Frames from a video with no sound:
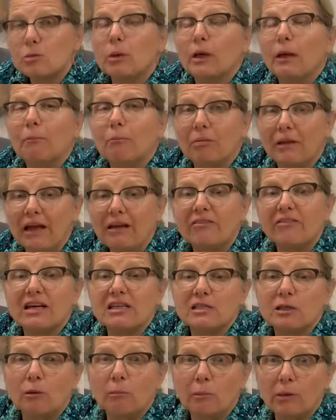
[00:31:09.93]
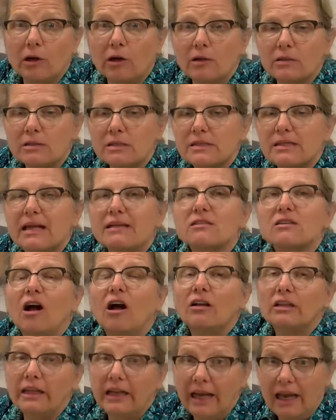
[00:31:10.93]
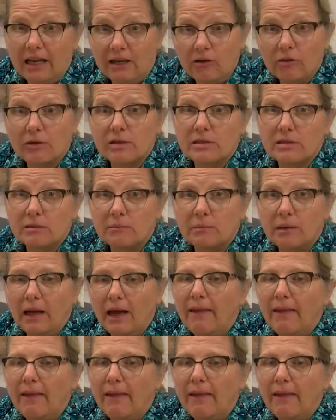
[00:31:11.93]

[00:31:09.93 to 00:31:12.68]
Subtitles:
when a blood vessel bursts, that's called an aneurysm,